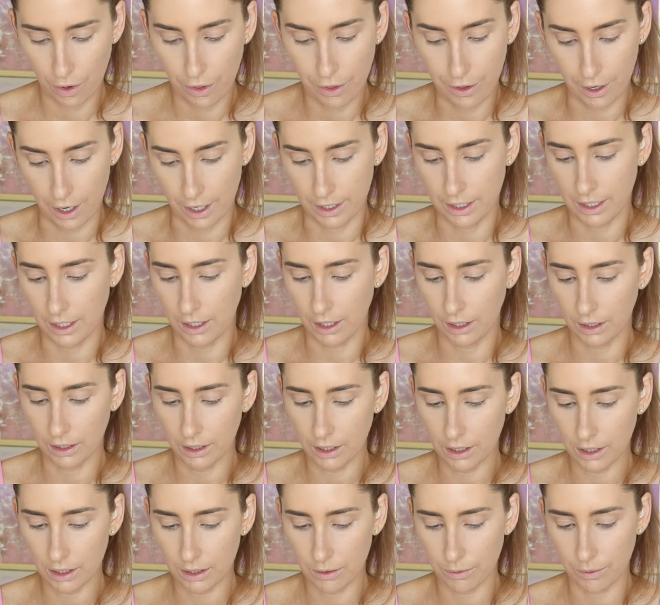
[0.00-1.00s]

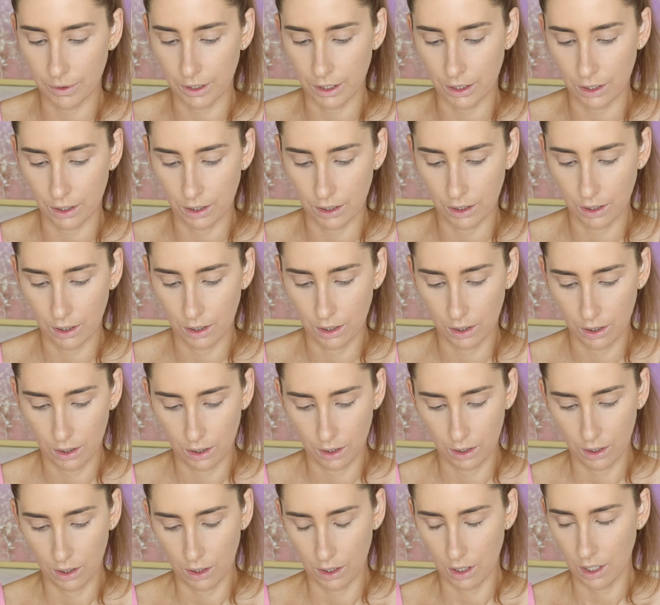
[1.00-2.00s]
$30, which
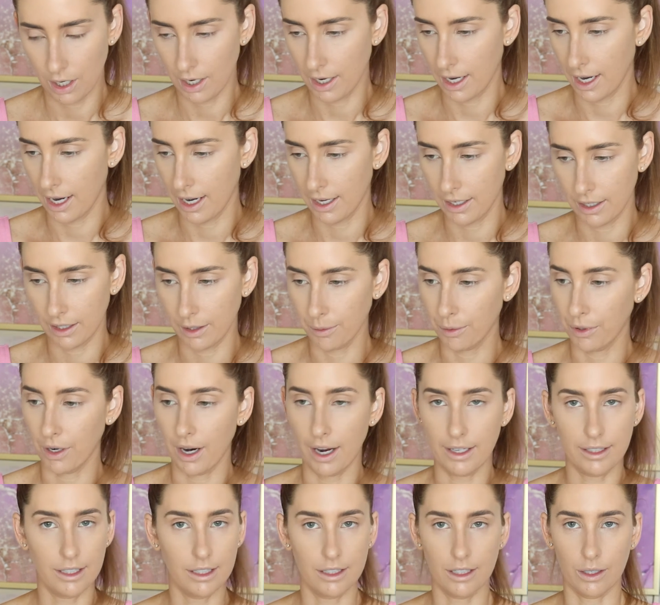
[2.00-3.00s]
again, the
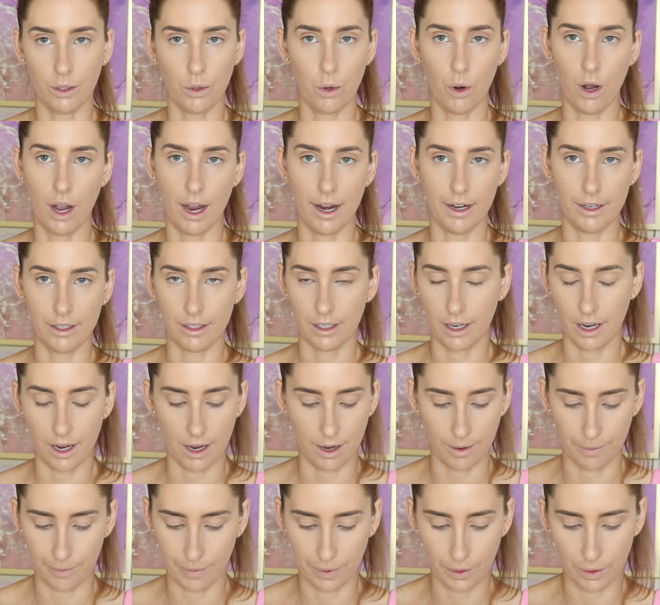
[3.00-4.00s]
prices are quite
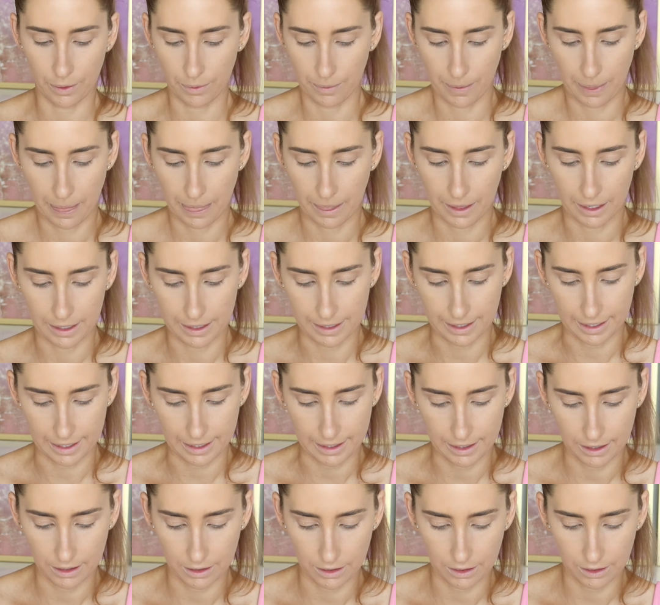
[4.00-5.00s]

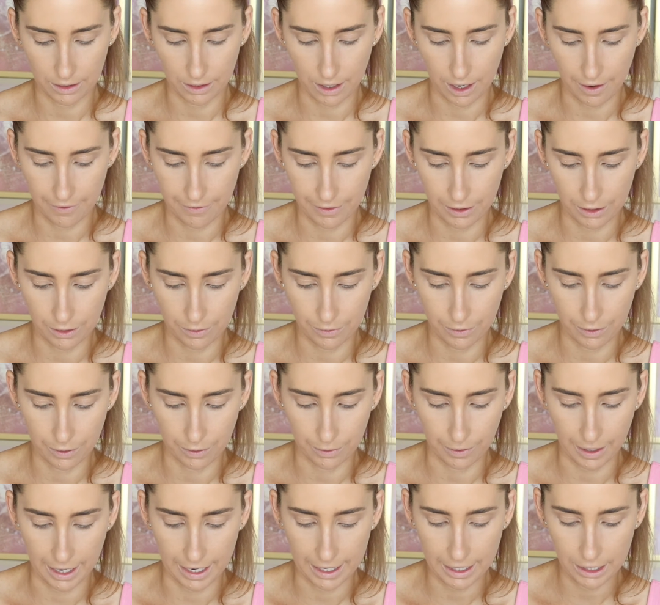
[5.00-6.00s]
decent, I feel, for the
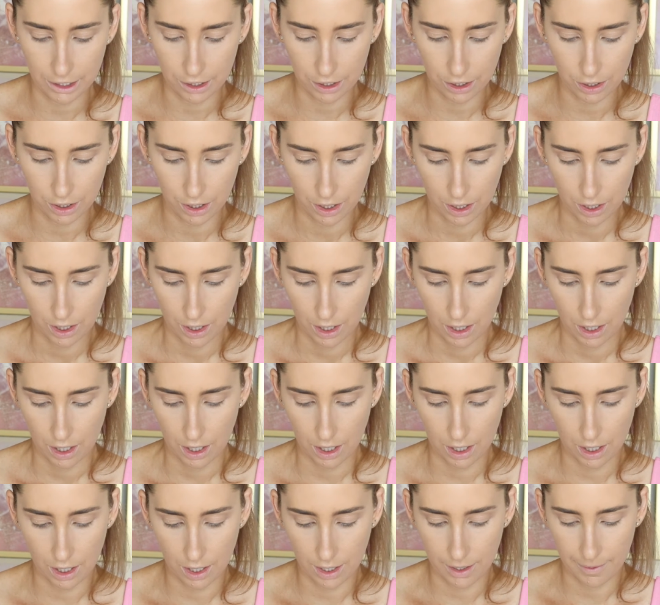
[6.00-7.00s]
range.
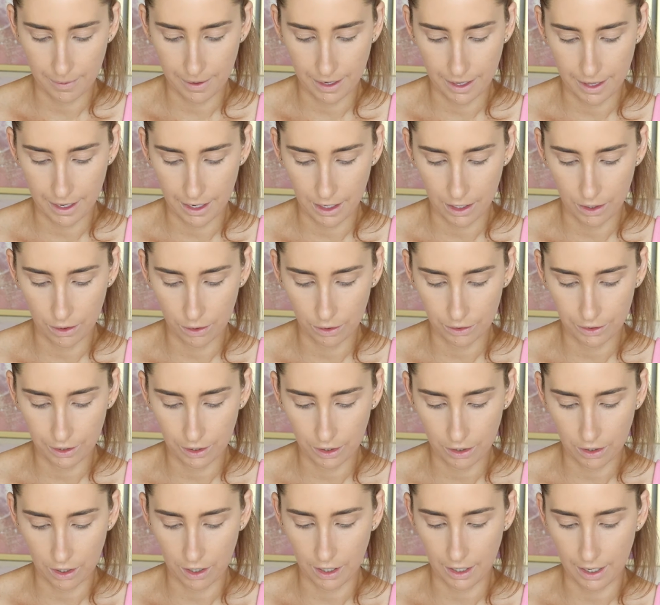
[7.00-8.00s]
And then I also
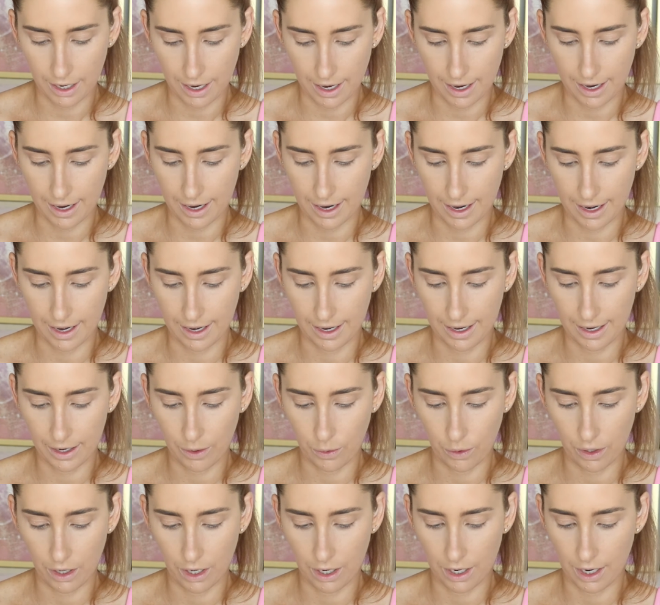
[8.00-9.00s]
got a
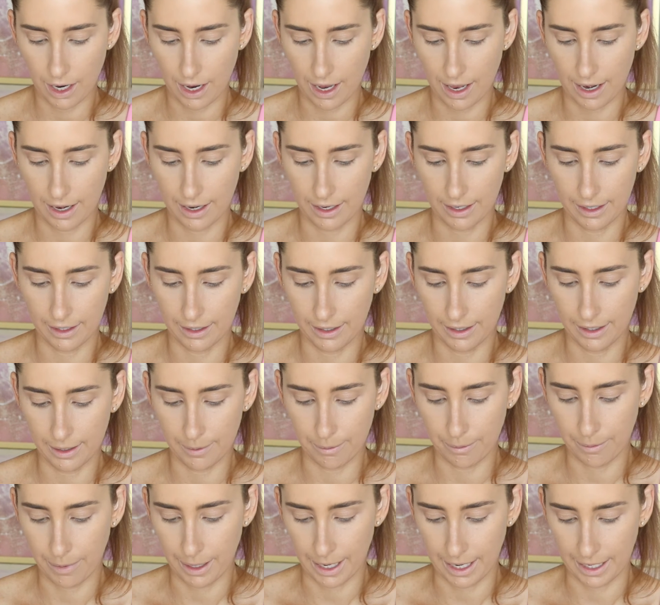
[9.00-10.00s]
liquid
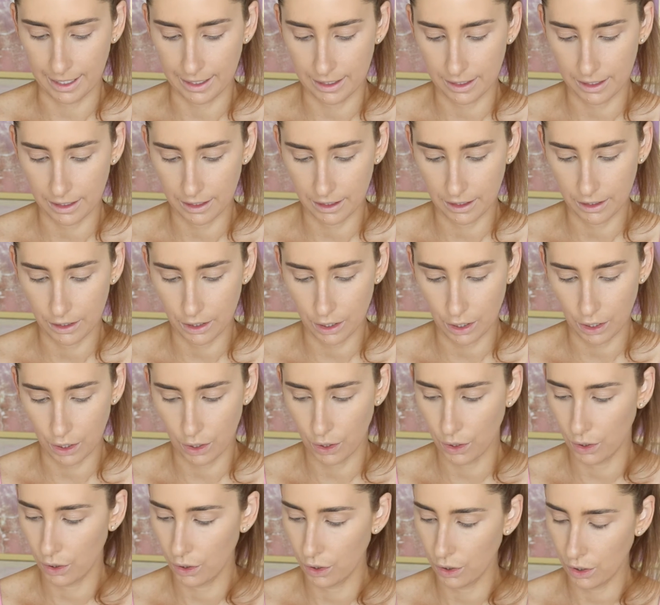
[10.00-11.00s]
lip paint. So
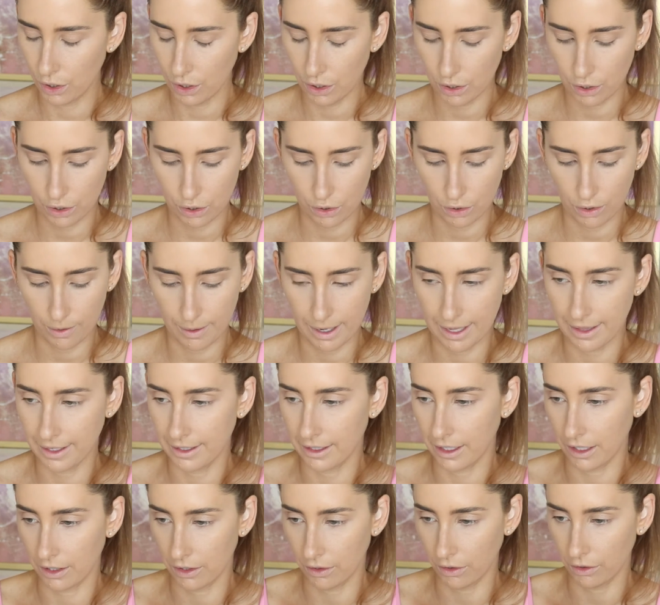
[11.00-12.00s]
not sure about
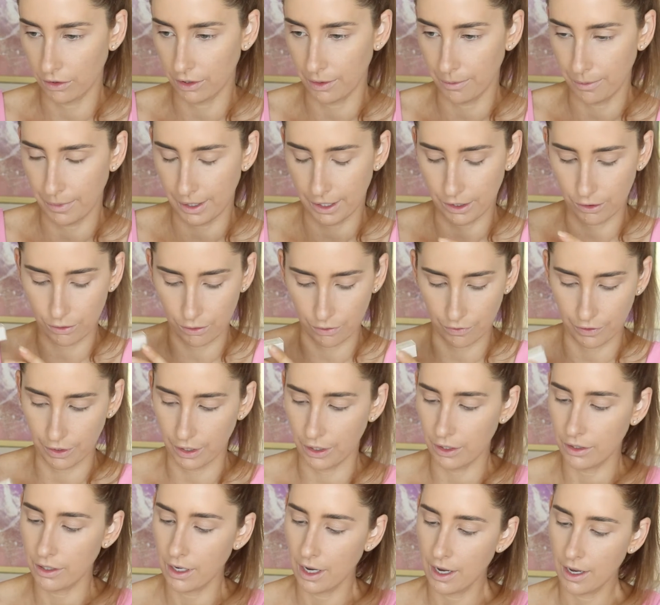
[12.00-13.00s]
this. I saw some mixed
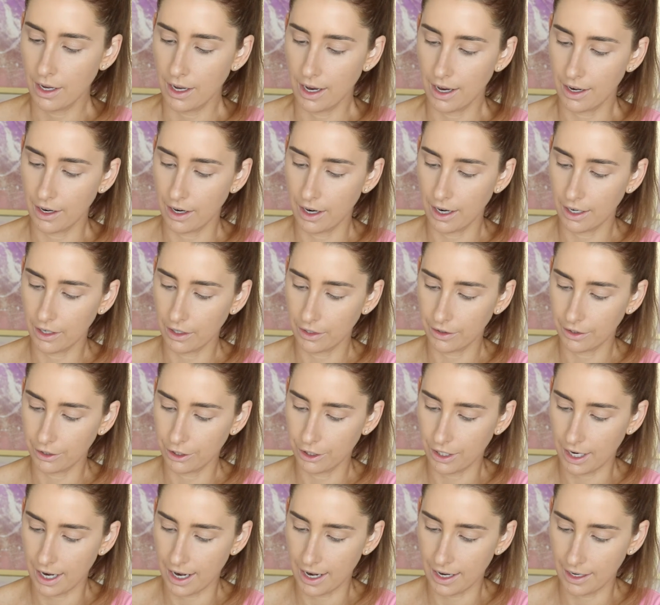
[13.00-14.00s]
reviews, and I got the
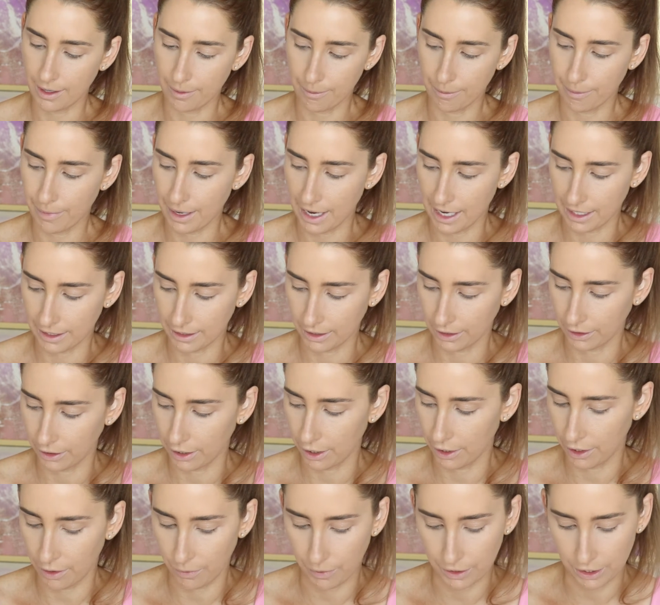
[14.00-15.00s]
shade
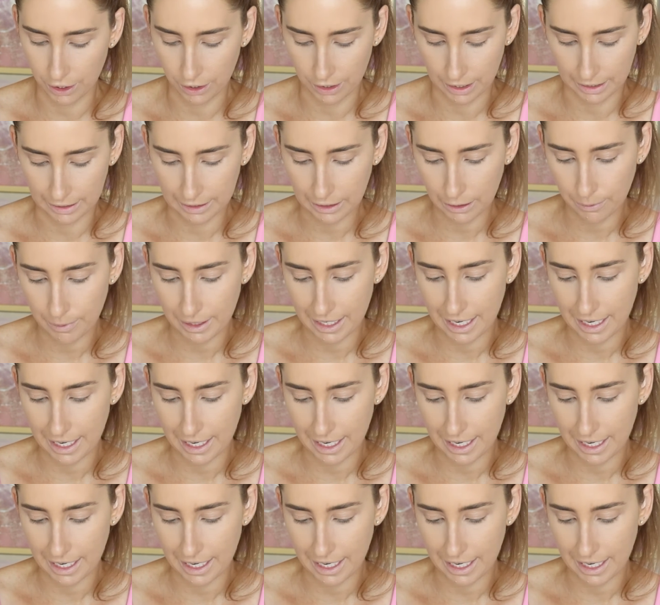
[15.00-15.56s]
Barcelona, which is a little